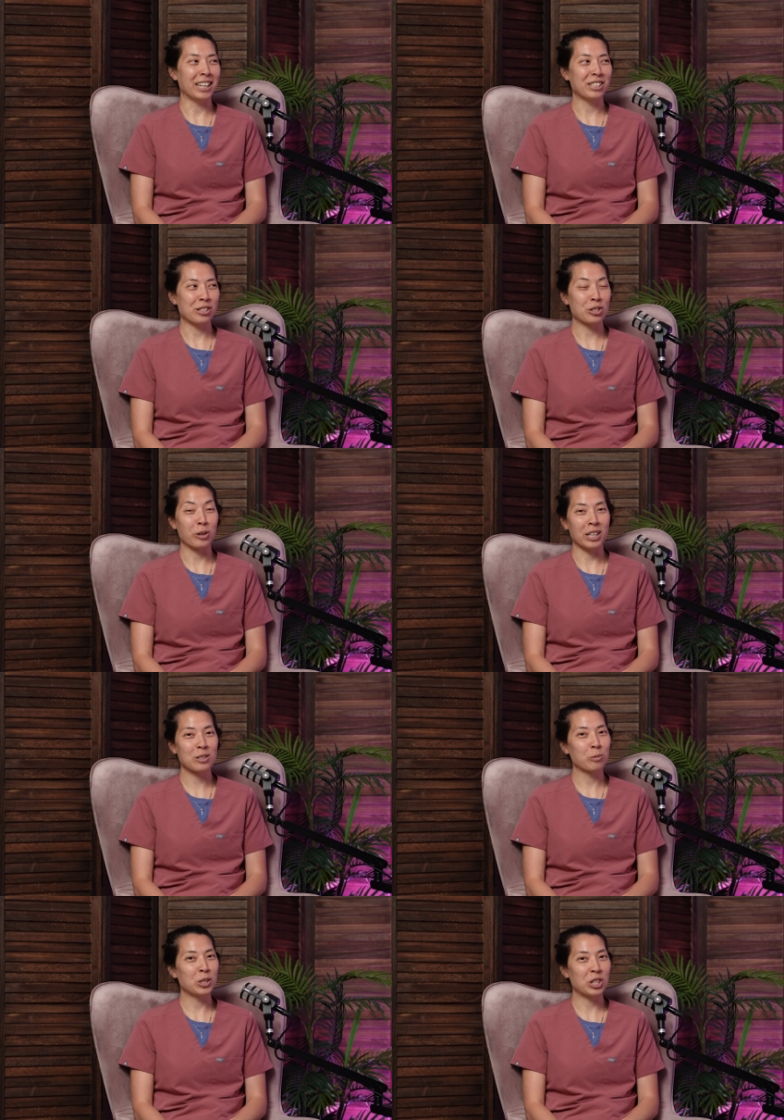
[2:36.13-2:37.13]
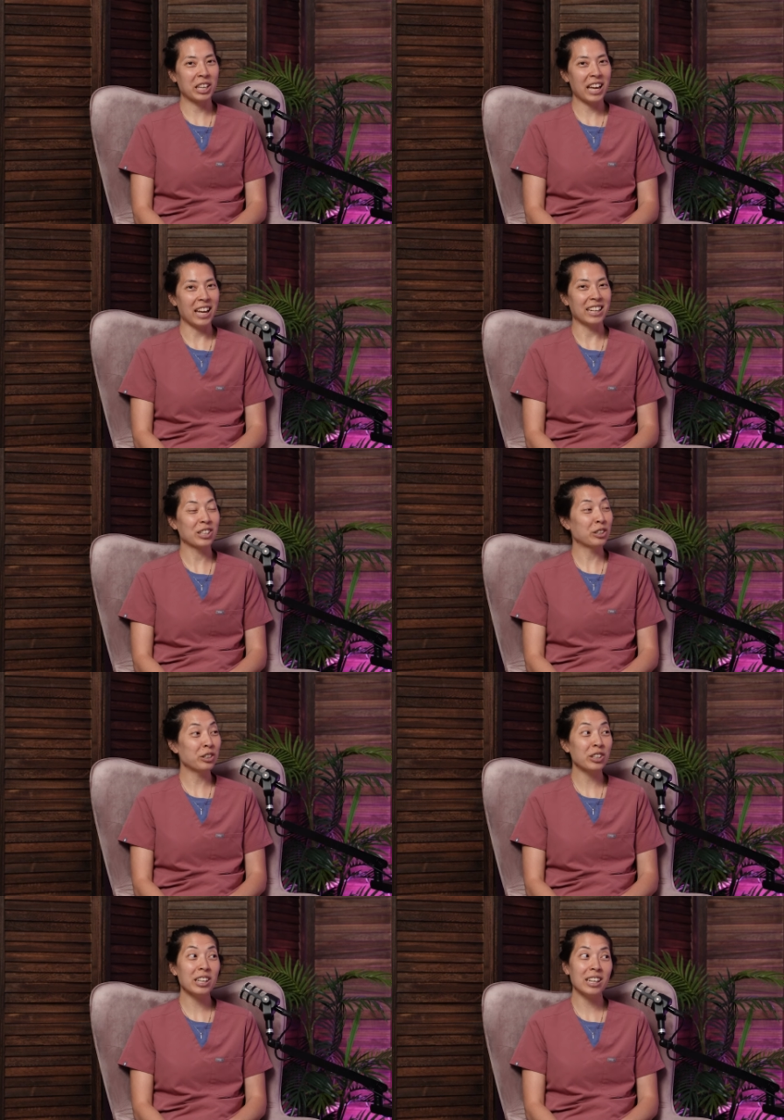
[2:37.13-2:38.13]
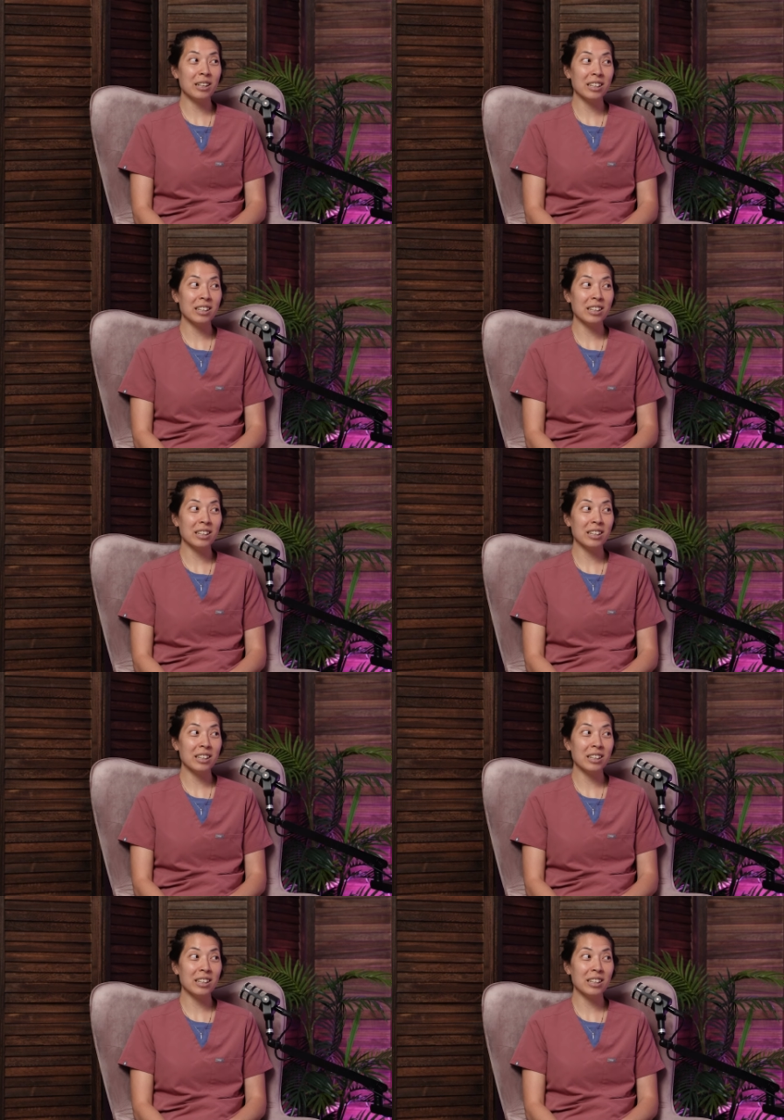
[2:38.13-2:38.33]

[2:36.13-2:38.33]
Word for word: distress, which again could